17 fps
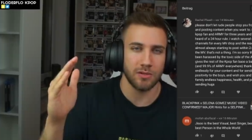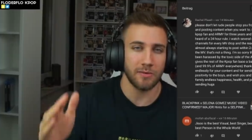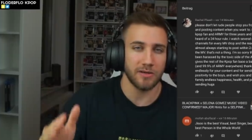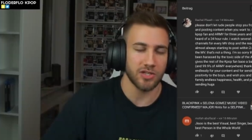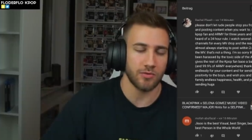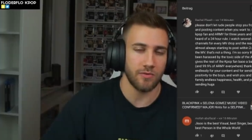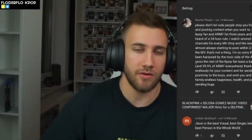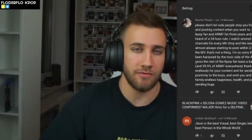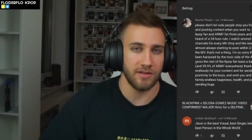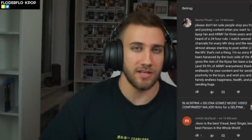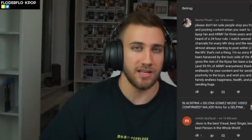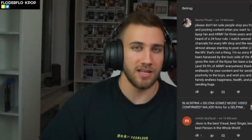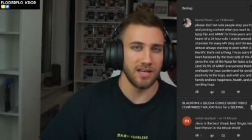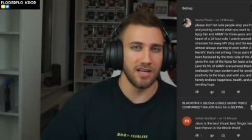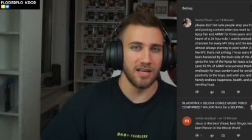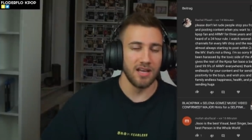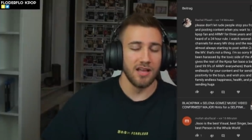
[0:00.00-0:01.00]
much traffic.
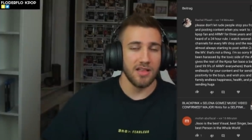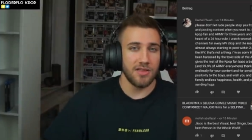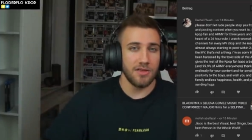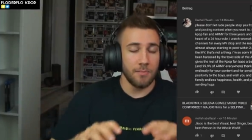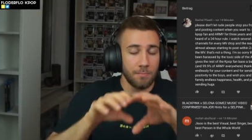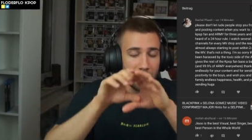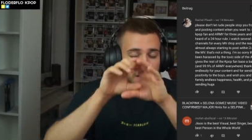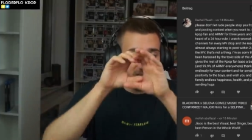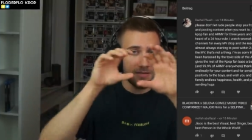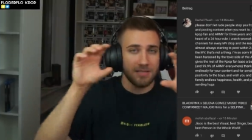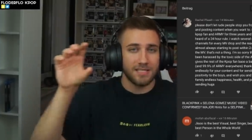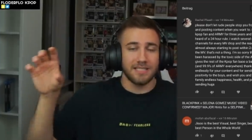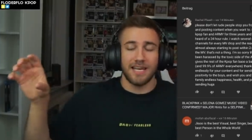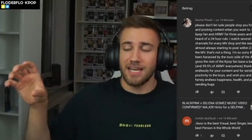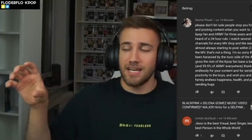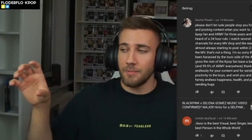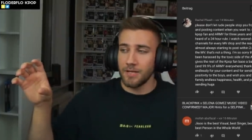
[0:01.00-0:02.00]
The BTS
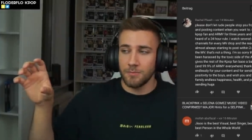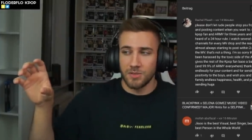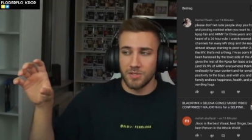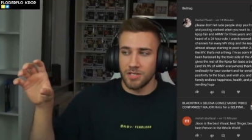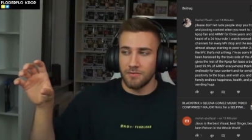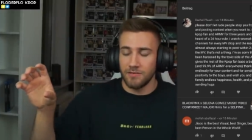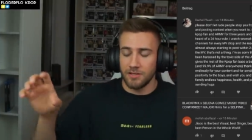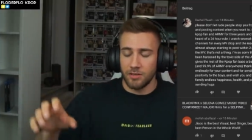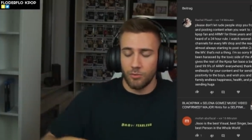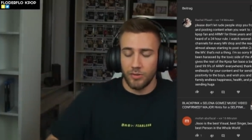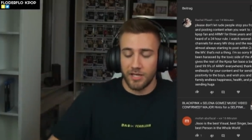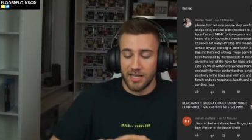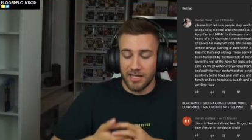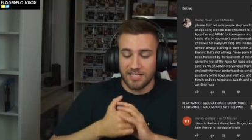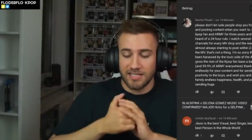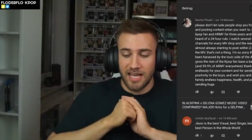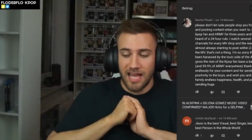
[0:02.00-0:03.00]
Dynamite music video will
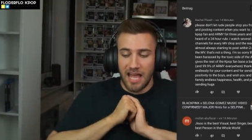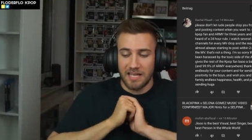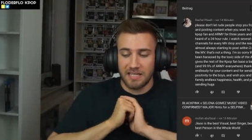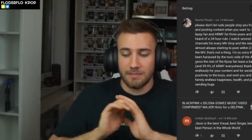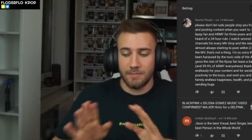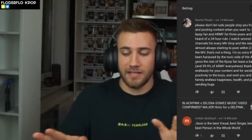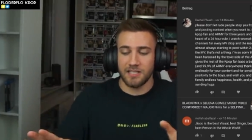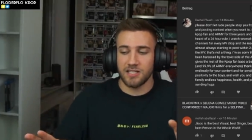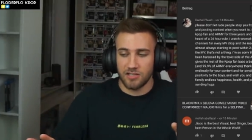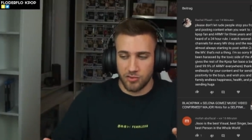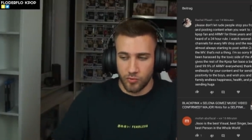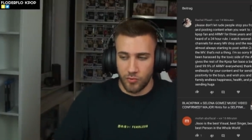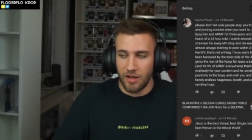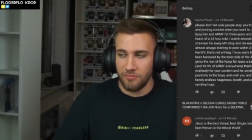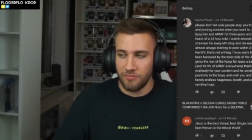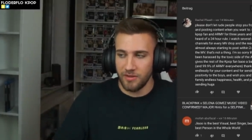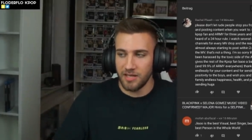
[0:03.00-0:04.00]
get as much
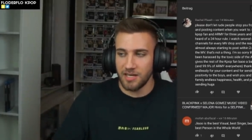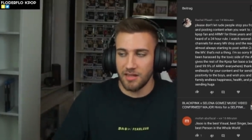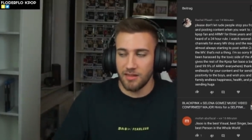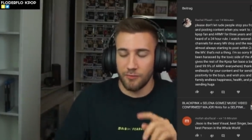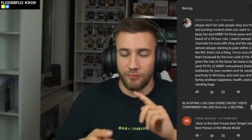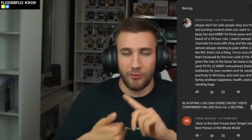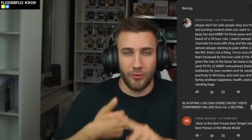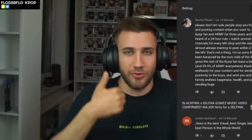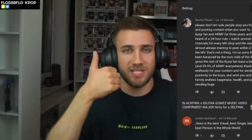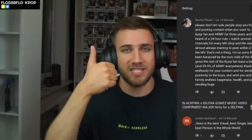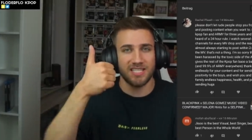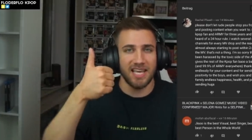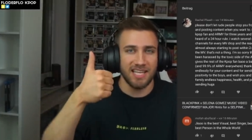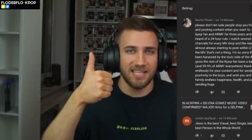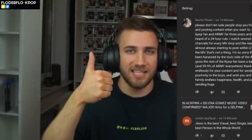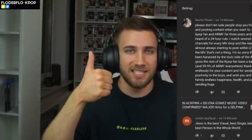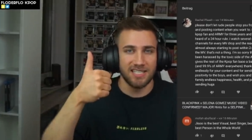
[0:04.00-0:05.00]
traffic in the first
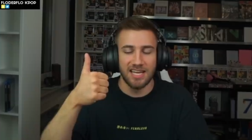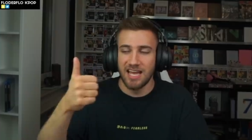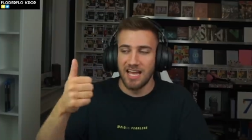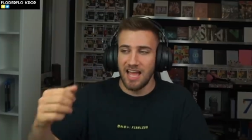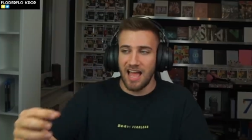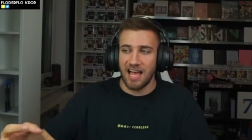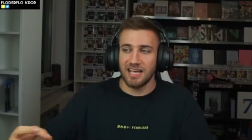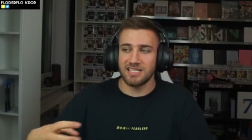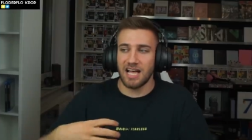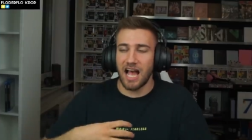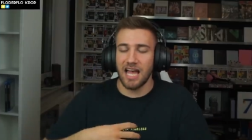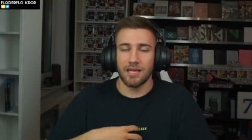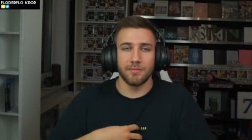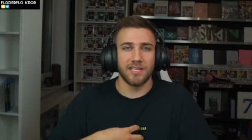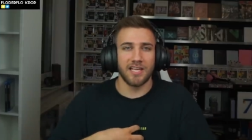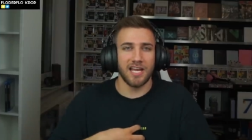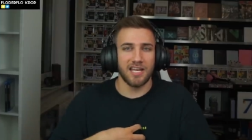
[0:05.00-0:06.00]
second as I
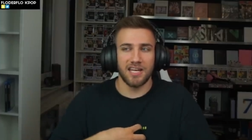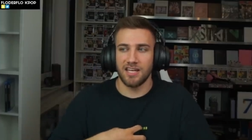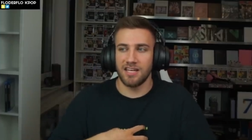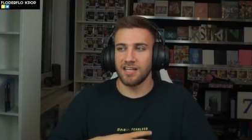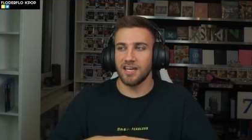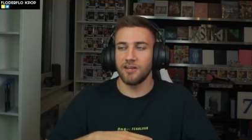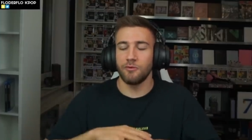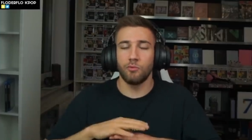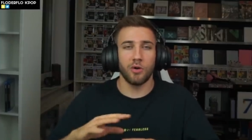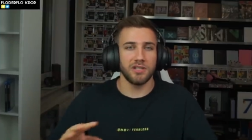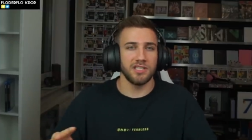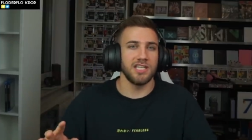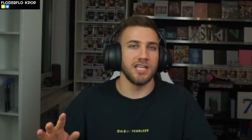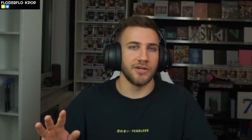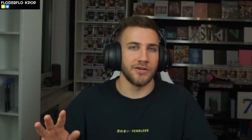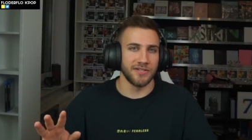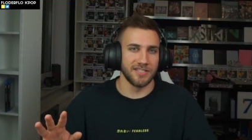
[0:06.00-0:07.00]
am getting in 1
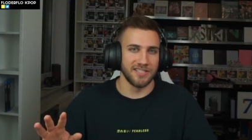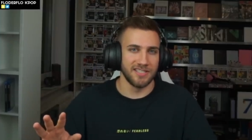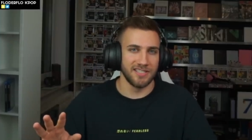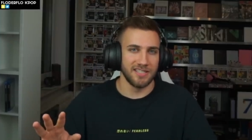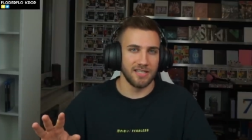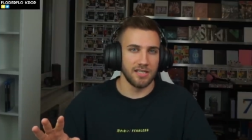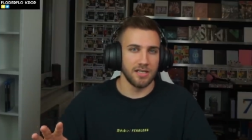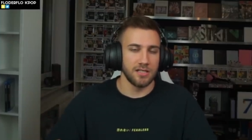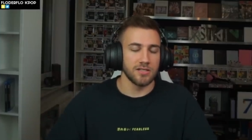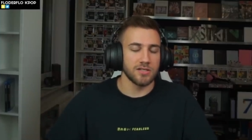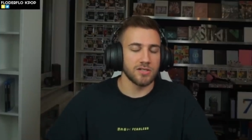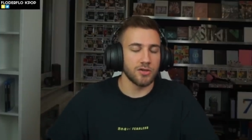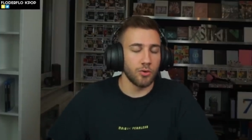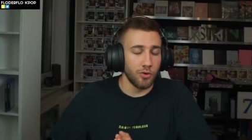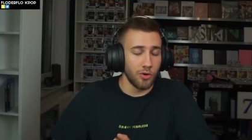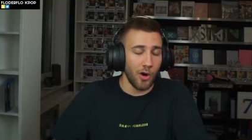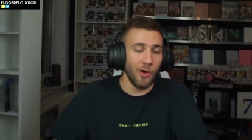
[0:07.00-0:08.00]
year.
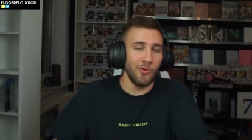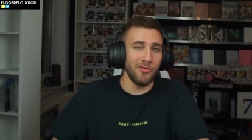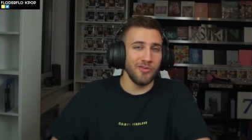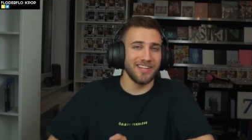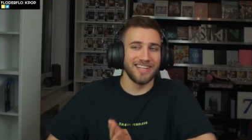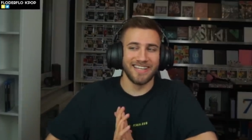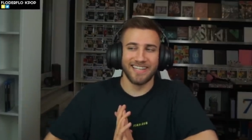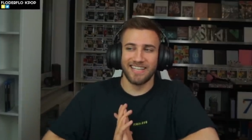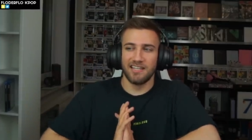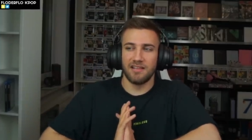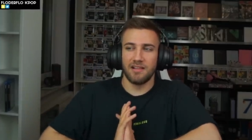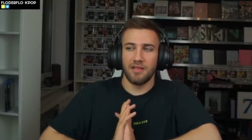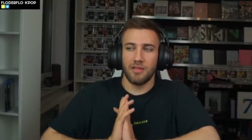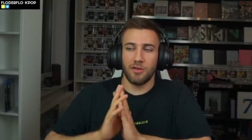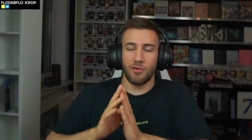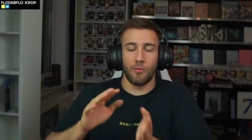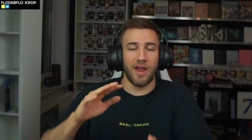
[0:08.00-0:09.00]
So no,
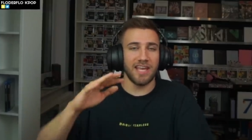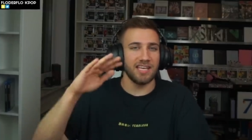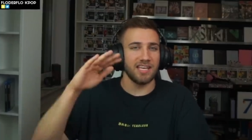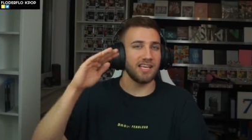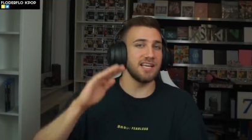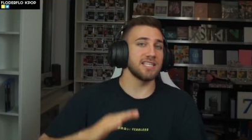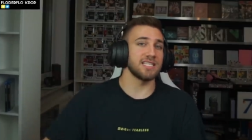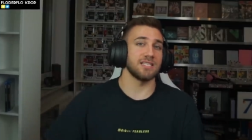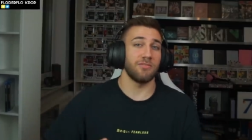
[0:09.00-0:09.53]
the ranking isn't